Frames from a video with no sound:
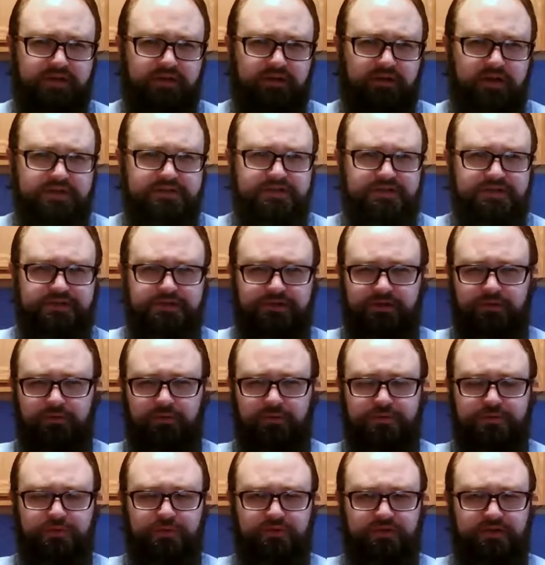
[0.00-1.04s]
Legend 2
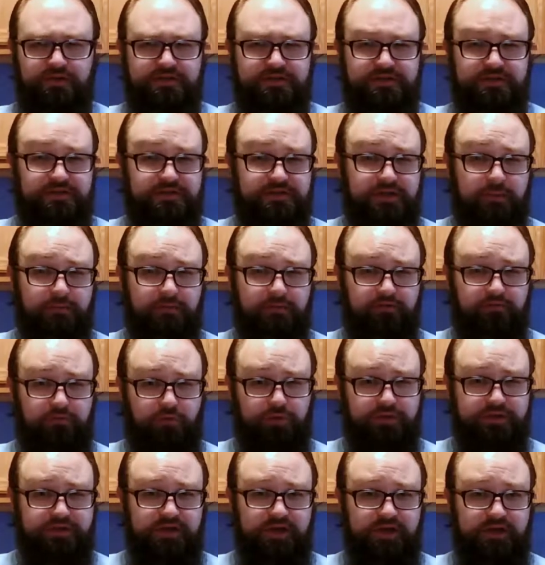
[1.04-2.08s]
was released December
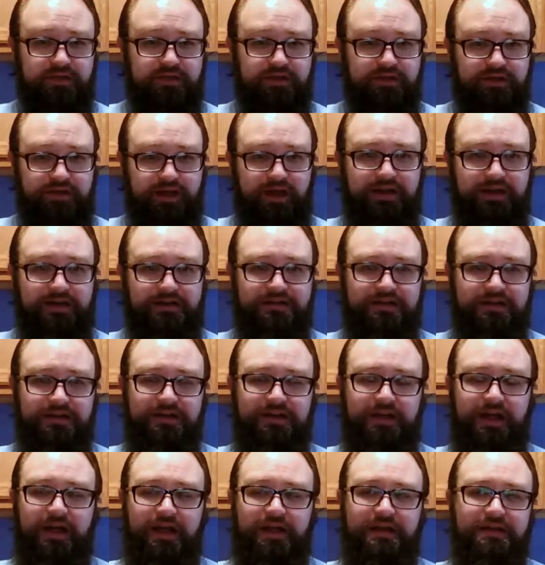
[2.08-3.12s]
14th,
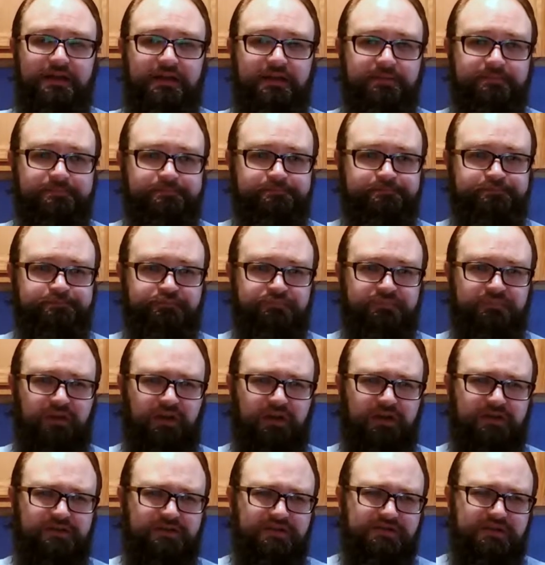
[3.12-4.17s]
1990.
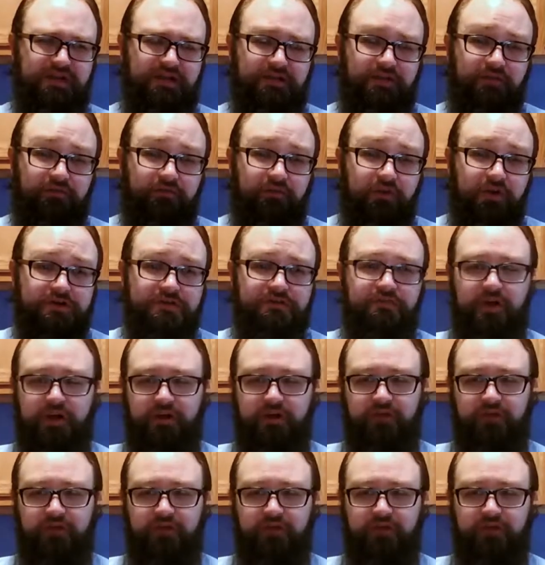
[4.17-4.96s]
Just like the first Final